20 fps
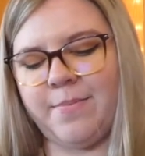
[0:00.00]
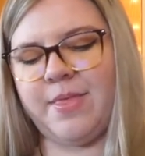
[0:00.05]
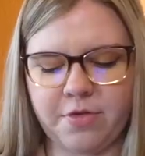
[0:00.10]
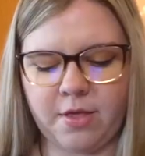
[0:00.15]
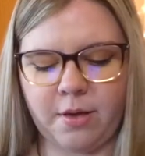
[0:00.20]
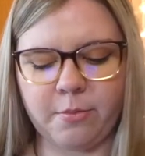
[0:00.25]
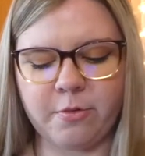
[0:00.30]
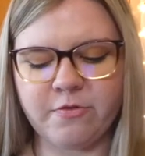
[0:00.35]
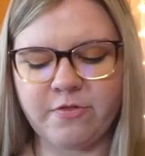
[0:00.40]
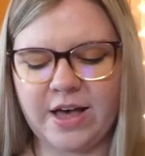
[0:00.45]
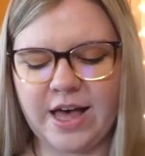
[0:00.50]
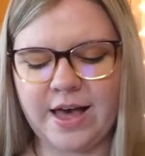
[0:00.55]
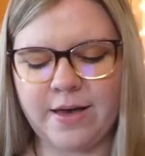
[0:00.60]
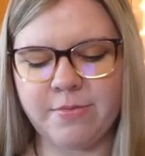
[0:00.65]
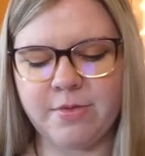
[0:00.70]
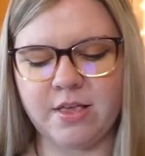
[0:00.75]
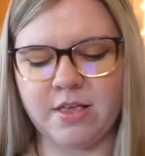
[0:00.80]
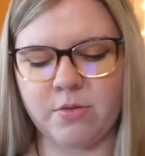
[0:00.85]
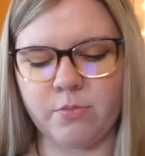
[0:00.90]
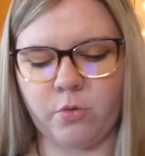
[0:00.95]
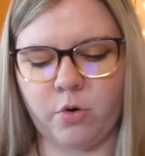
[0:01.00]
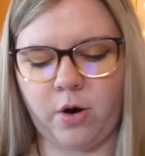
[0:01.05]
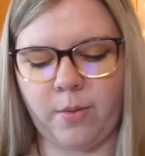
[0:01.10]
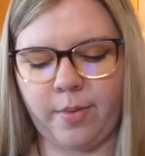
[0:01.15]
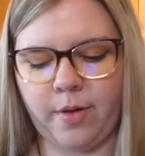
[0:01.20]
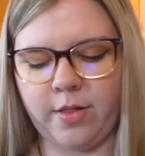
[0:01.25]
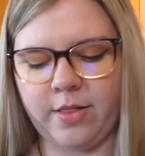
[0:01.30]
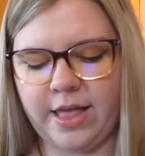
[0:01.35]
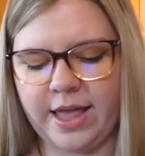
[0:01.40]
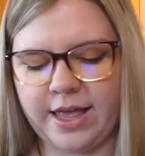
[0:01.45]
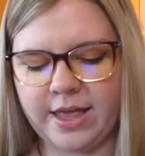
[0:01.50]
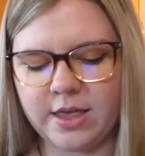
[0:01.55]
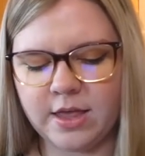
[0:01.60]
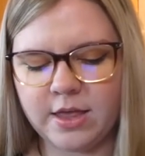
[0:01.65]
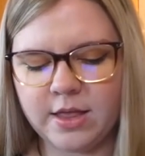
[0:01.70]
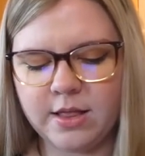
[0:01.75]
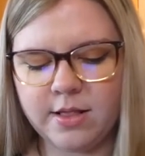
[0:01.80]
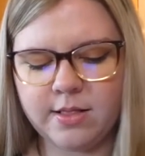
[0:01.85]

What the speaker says: Summer Vibes is more about like